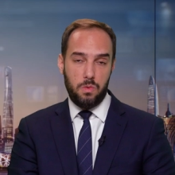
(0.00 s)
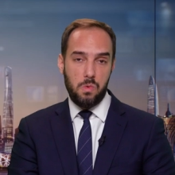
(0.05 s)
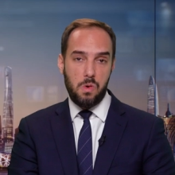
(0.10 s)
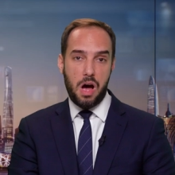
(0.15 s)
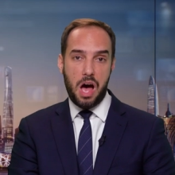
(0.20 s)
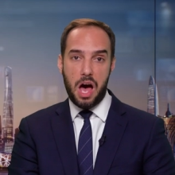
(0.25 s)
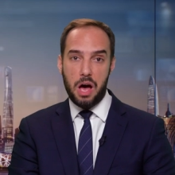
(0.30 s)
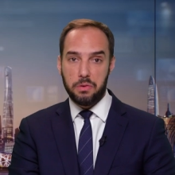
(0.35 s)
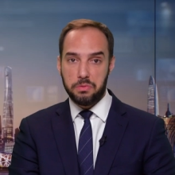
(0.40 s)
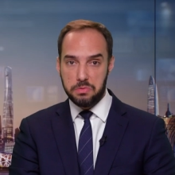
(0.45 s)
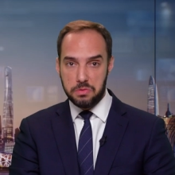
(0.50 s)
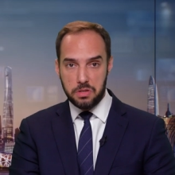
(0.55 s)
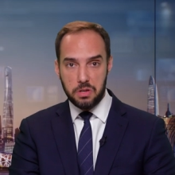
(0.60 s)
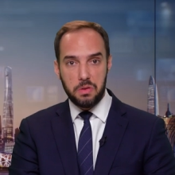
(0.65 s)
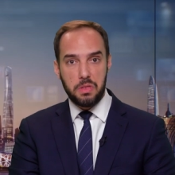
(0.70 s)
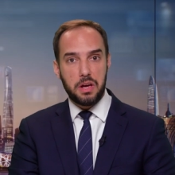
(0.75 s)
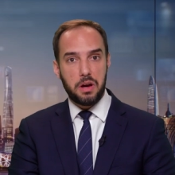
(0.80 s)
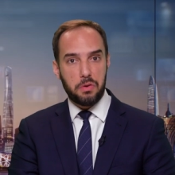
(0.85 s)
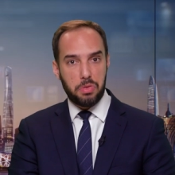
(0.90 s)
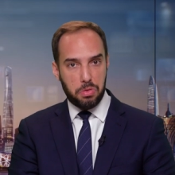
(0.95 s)
Wow, so
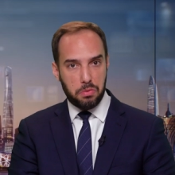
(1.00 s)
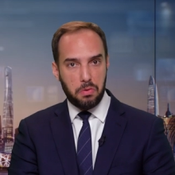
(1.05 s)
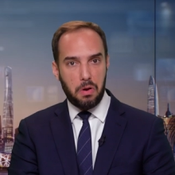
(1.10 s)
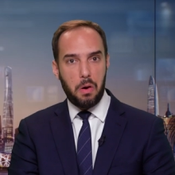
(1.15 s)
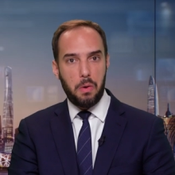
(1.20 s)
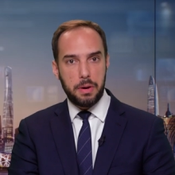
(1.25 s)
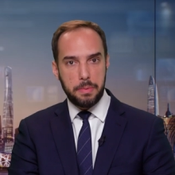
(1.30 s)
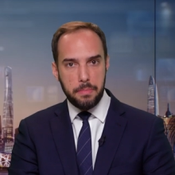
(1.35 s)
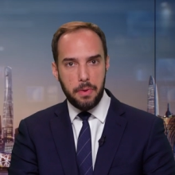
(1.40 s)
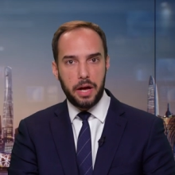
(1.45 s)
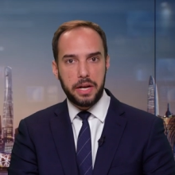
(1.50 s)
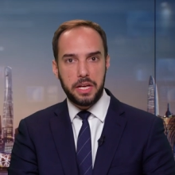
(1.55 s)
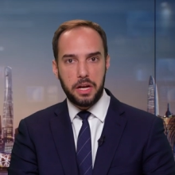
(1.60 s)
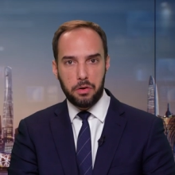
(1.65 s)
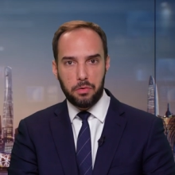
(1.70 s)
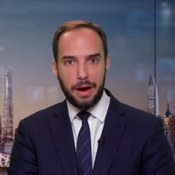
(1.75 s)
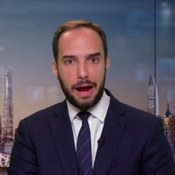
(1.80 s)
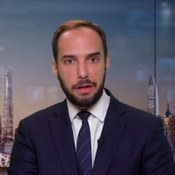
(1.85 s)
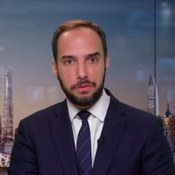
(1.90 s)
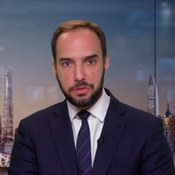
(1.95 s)
they're throwing money
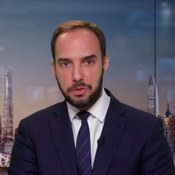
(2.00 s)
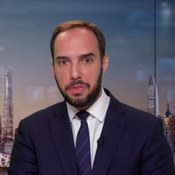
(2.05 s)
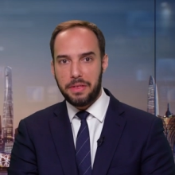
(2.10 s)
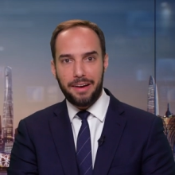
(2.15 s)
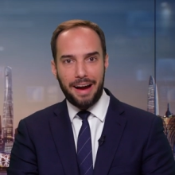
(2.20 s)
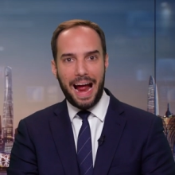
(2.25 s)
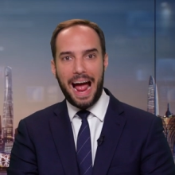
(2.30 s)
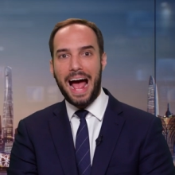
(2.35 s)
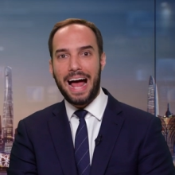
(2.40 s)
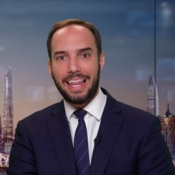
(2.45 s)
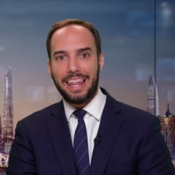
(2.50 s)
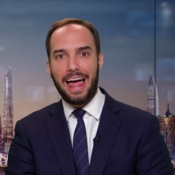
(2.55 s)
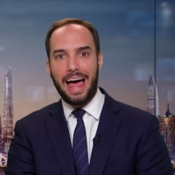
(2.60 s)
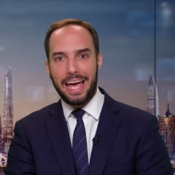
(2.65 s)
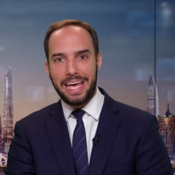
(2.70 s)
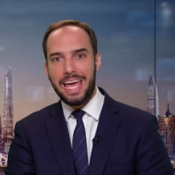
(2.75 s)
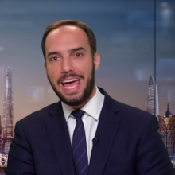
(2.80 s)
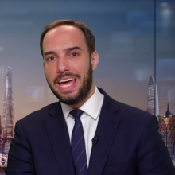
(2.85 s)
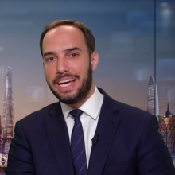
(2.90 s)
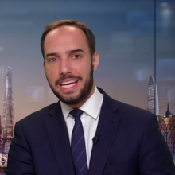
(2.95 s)
around so their
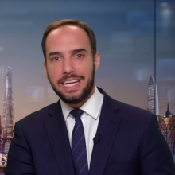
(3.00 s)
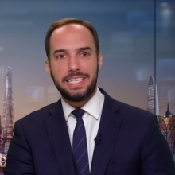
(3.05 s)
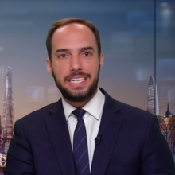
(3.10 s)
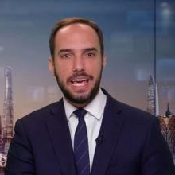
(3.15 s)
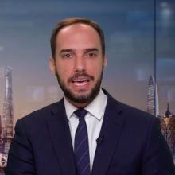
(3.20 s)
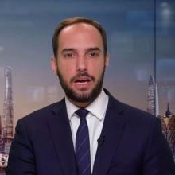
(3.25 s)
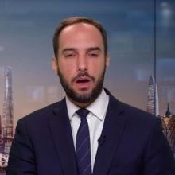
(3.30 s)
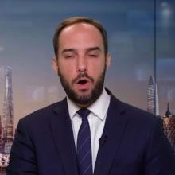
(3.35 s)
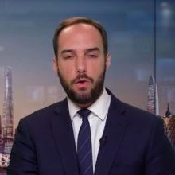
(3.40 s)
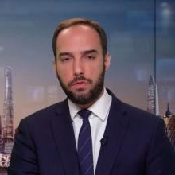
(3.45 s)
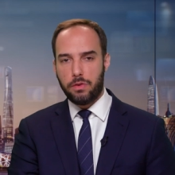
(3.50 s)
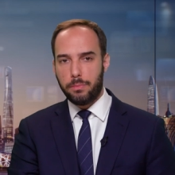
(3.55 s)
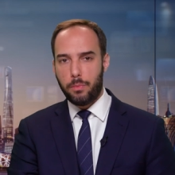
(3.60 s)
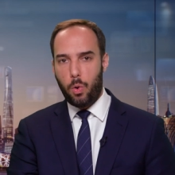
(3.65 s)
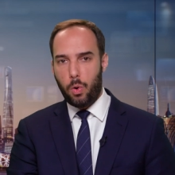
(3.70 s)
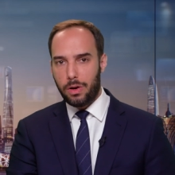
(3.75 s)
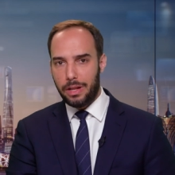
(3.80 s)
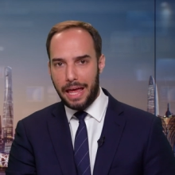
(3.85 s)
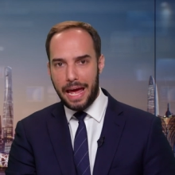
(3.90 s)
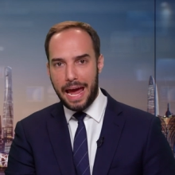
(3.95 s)
ally can take over
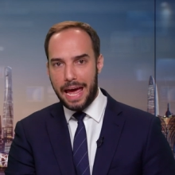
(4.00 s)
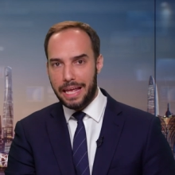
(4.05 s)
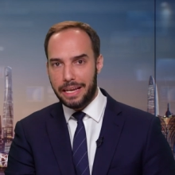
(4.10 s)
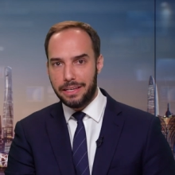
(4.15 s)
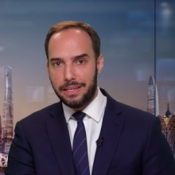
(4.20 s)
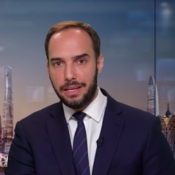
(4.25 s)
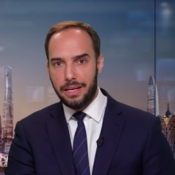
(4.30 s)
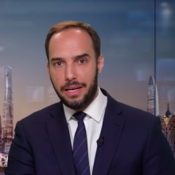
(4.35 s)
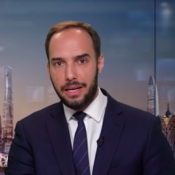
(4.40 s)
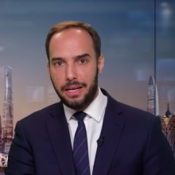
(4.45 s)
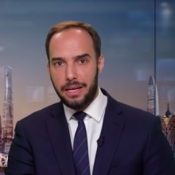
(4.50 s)
more land.